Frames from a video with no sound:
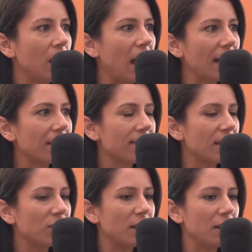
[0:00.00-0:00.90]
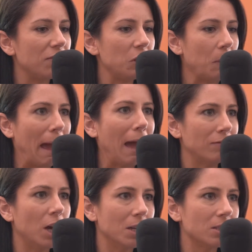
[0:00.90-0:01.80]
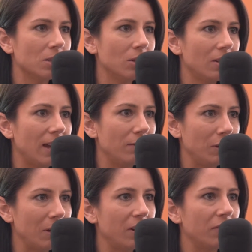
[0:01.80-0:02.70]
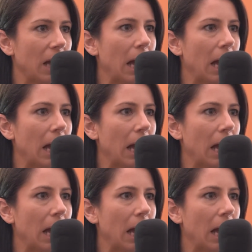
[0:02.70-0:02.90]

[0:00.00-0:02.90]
I think that if you have hustle and if you have enough